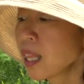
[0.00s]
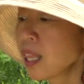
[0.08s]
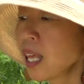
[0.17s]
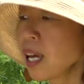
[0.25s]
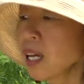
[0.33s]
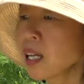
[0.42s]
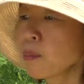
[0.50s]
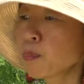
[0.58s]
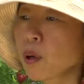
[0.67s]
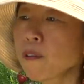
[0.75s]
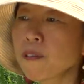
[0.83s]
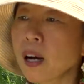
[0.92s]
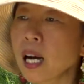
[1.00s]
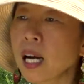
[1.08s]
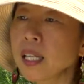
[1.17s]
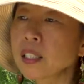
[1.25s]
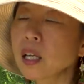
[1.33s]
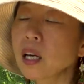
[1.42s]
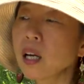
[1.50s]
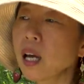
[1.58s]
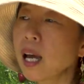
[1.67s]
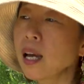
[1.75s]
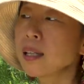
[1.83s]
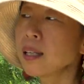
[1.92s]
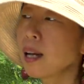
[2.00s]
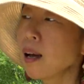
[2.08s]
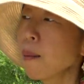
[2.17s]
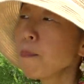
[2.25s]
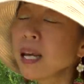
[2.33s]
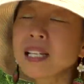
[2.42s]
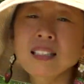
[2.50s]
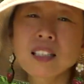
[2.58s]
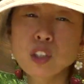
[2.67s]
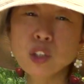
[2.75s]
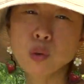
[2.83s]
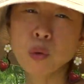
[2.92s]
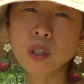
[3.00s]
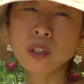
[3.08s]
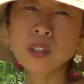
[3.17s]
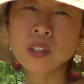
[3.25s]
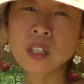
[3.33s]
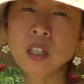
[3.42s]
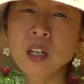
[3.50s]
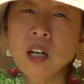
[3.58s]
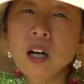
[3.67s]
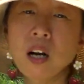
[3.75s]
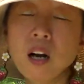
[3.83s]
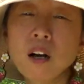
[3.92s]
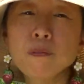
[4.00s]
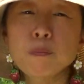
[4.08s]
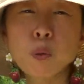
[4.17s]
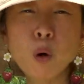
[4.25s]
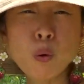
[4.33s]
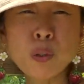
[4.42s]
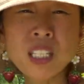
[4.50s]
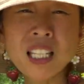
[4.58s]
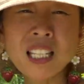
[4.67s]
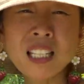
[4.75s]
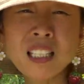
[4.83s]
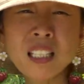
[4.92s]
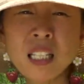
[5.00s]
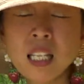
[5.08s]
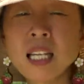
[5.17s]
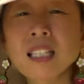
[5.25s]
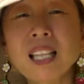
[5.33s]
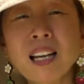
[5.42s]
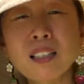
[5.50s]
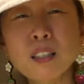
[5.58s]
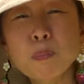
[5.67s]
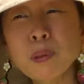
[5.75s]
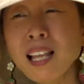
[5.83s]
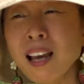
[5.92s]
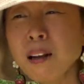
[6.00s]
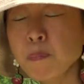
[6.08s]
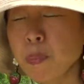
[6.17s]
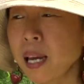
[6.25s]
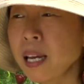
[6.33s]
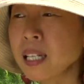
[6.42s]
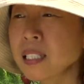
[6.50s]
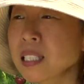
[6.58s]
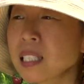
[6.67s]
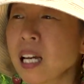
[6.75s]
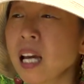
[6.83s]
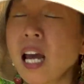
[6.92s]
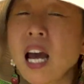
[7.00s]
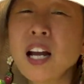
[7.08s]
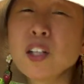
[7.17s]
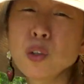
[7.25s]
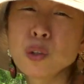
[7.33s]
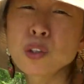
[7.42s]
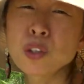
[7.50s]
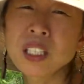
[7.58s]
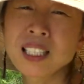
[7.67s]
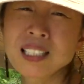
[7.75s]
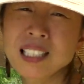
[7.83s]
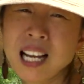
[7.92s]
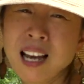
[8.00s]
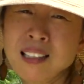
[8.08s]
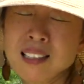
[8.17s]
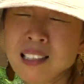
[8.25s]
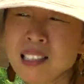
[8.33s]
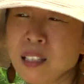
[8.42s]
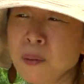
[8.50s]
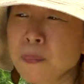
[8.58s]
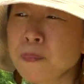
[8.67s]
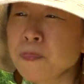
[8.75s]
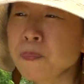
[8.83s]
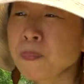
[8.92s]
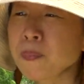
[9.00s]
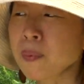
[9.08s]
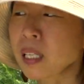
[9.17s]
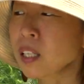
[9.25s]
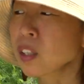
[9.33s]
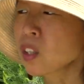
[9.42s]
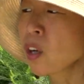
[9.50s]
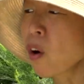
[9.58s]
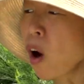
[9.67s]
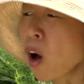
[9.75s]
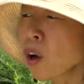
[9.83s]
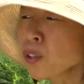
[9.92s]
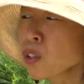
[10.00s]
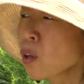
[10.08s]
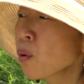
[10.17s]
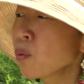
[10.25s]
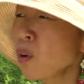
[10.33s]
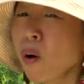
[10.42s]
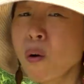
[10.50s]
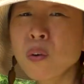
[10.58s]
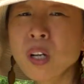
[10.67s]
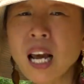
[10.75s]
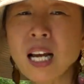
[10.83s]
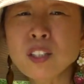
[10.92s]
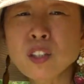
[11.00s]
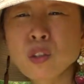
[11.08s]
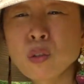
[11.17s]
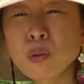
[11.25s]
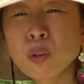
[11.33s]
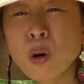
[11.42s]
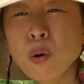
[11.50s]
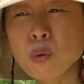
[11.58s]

they provide an amazing source of protein that is plant-based and nutrient-dense. They're also known as pseudo